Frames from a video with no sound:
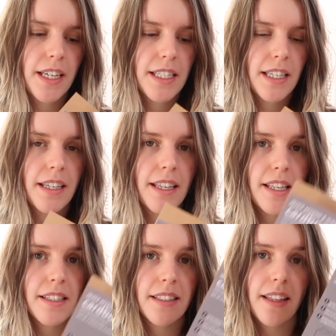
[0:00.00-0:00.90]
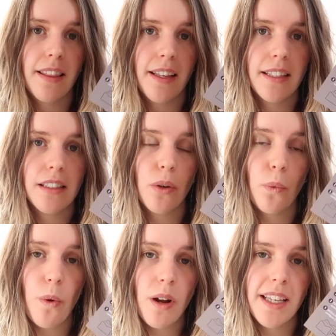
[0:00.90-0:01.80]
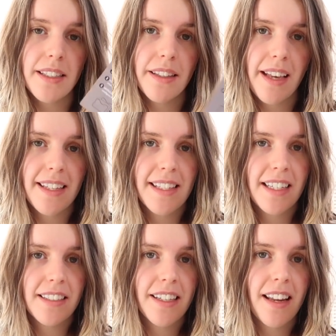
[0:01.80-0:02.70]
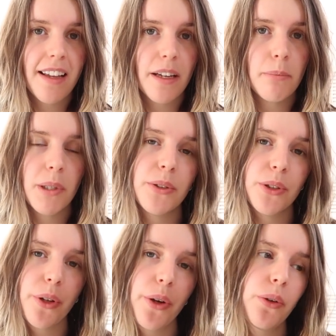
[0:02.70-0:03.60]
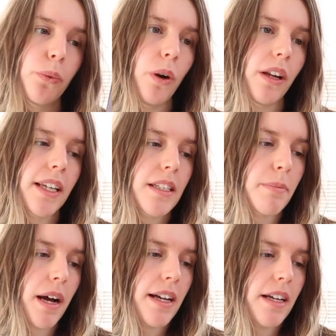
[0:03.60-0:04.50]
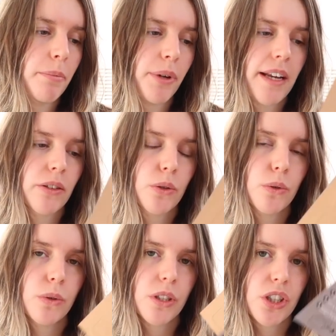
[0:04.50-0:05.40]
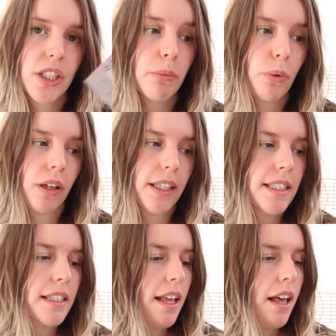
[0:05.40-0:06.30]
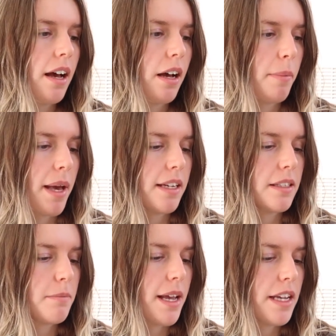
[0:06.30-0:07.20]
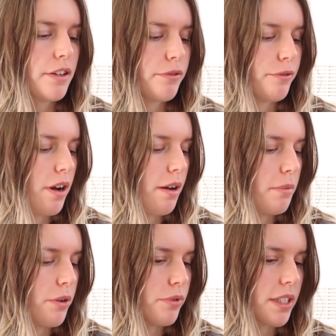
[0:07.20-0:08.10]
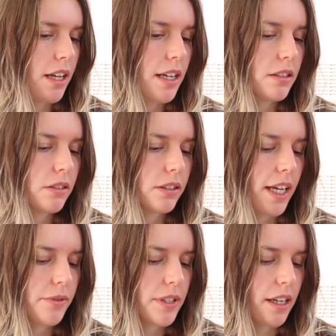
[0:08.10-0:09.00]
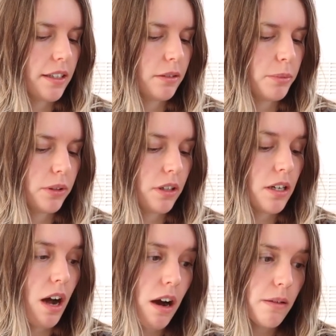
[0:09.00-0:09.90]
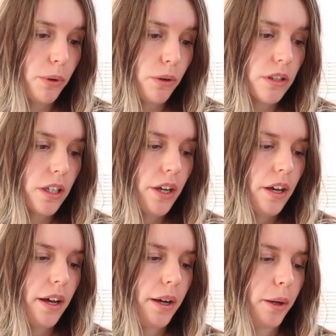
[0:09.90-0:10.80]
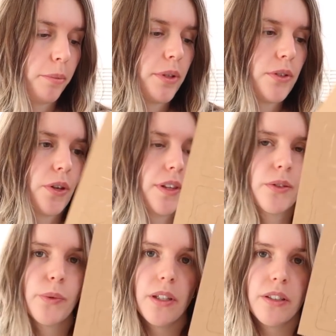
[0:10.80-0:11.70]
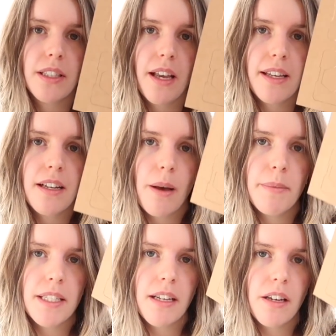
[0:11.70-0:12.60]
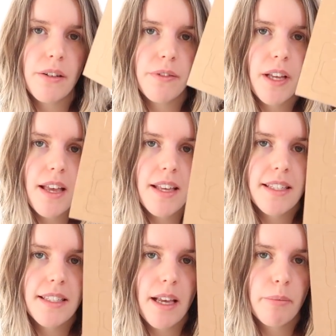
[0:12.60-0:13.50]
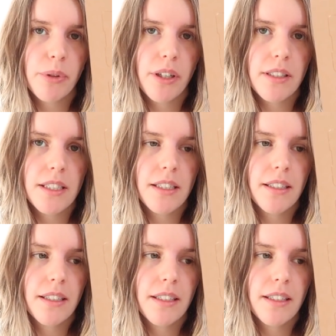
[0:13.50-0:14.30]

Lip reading: idea is this wallet that is actually like a build your own wallet. It's by a brand called Chip Wallet, and it's made from recycled and recyclable cardboard. So this is what it looks like. It comes in kind of separate